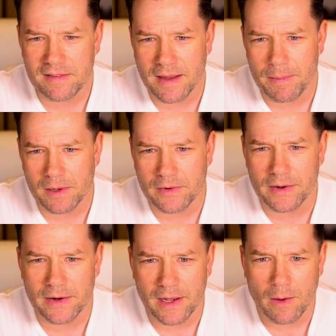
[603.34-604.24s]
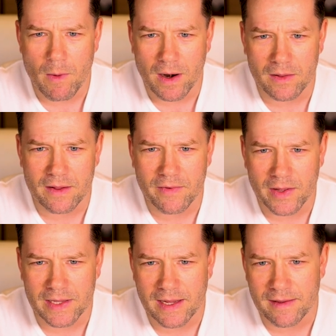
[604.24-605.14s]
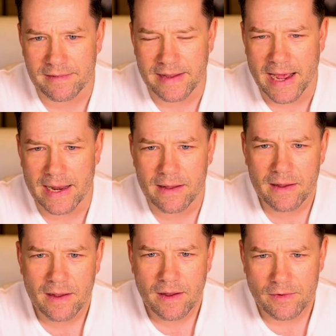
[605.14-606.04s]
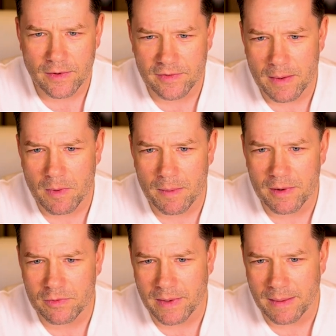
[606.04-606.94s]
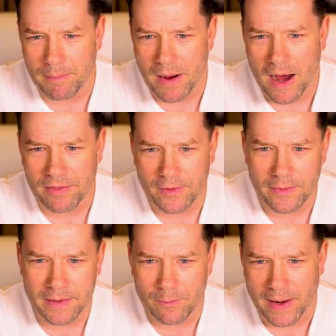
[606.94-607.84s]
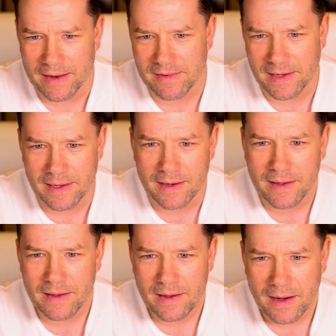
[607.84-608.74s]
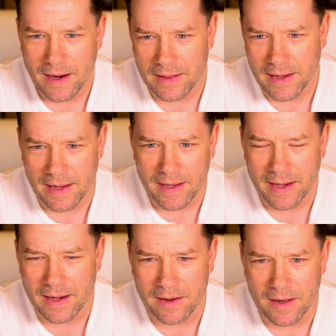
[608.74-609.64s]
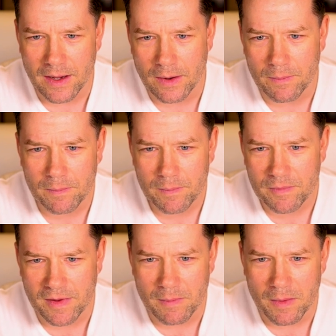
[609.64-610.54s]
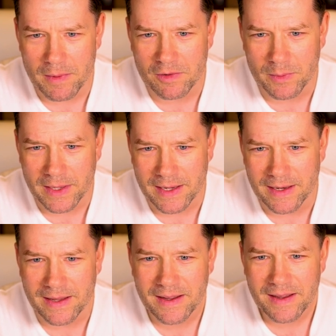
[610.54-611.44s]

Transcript: typically are going to want to live on the east side. So somewhere between Bothell and Renton, and then, somewhere between